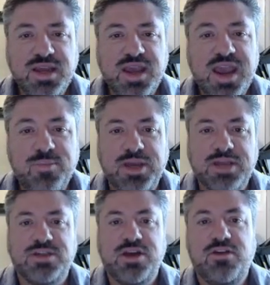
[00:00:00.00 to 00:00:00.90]
Camping
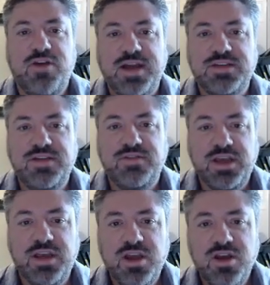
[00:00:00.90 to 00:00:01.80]
is another
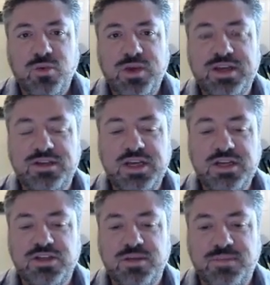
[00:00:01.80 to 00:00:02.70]
activity. We can
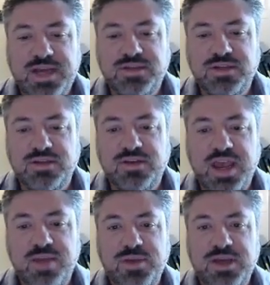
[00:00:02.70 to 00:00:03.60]
teach the basics of
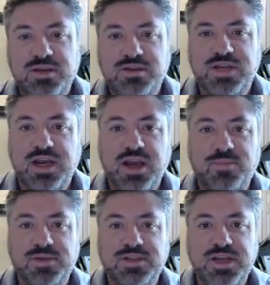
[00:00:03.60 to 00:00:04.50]
camping, setting
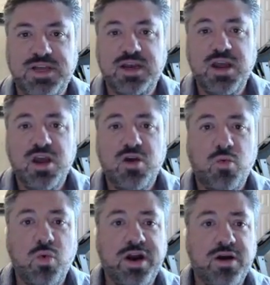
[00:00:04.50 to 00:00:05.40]
up a tent,
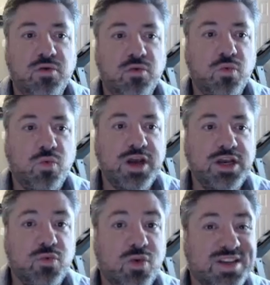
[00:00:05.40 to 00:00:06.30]

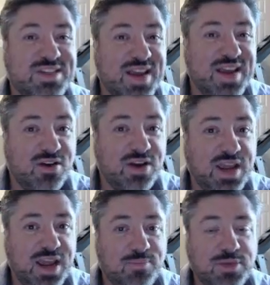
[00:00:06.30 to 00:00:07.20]
what you want to take on a
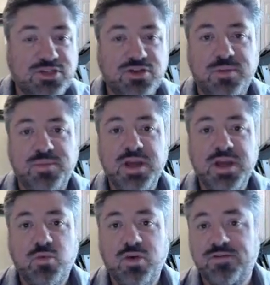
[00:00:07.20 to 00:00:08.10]
camping trip,
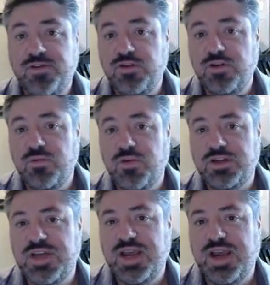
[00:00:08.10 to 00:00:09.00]
what food you
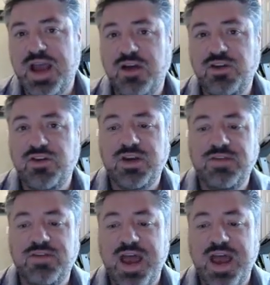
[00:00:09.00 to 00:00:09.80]
want to take, how you can even